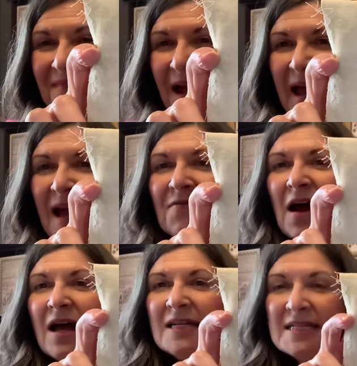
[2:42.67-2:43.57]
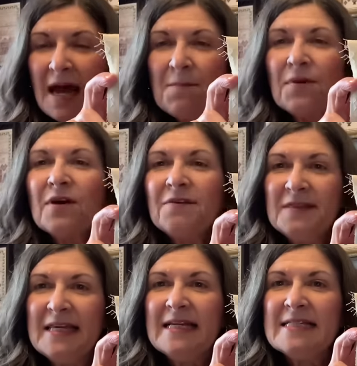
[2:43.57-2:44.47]
I have a number of
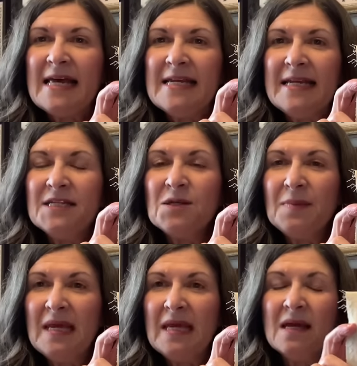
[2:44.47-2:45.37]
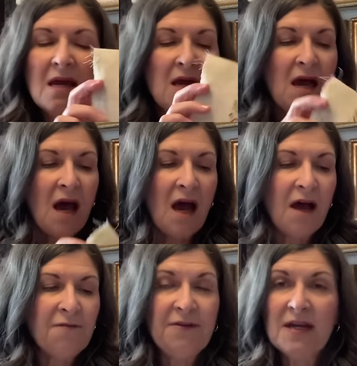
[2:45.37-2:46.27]
things that need to be
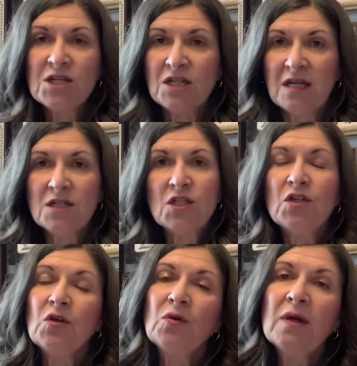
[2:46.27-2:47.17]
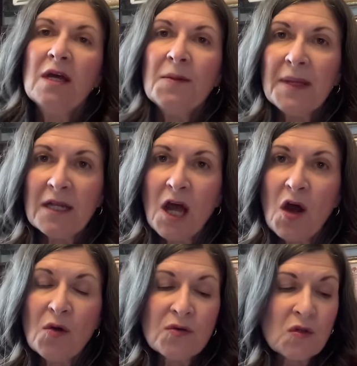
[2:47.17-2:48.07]
uh, finished into
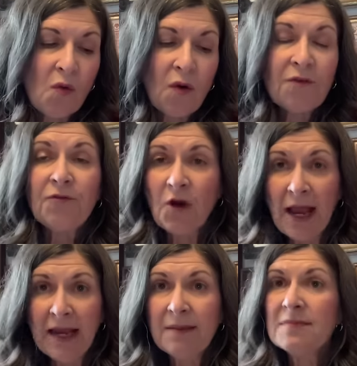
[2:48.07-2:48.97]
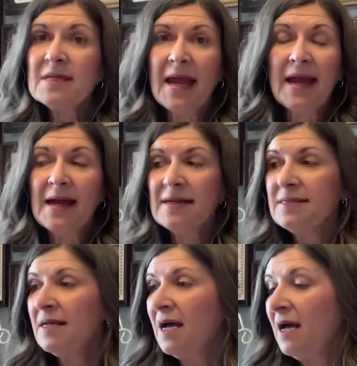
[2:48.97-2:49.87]
pillows or framed
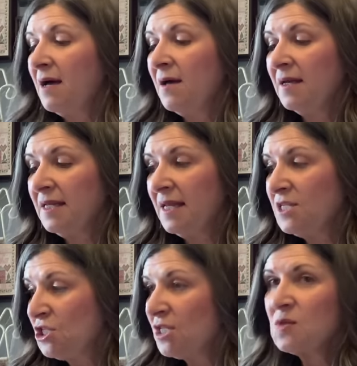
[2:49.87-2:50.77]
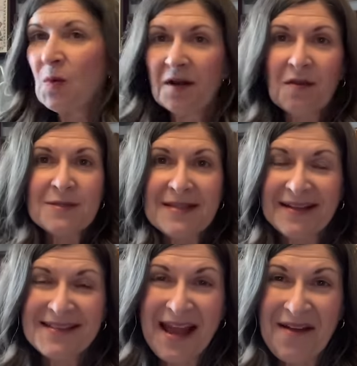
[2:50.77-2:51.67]
and uh, it's just one of those
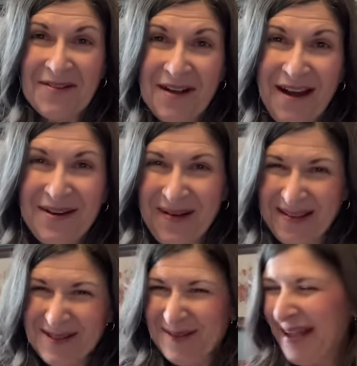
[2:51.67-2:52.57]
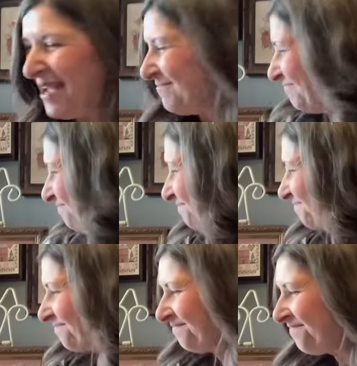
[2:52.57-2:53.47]
things I haven't gotten around to yet.
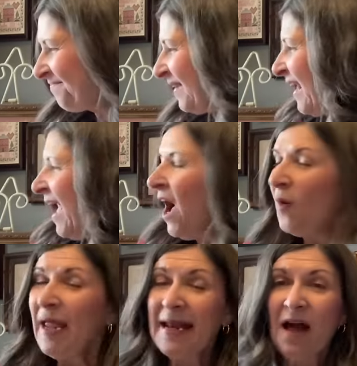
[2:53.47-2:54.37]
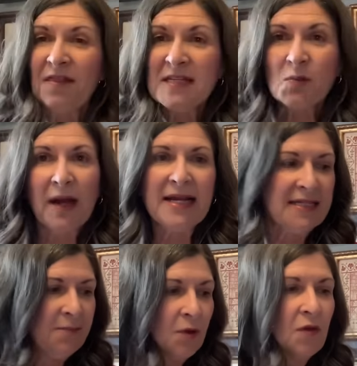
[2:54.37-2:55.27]
Okay, now this one, I
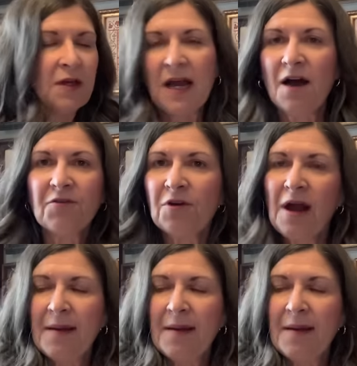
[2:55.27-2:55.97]
didn't pull the cover.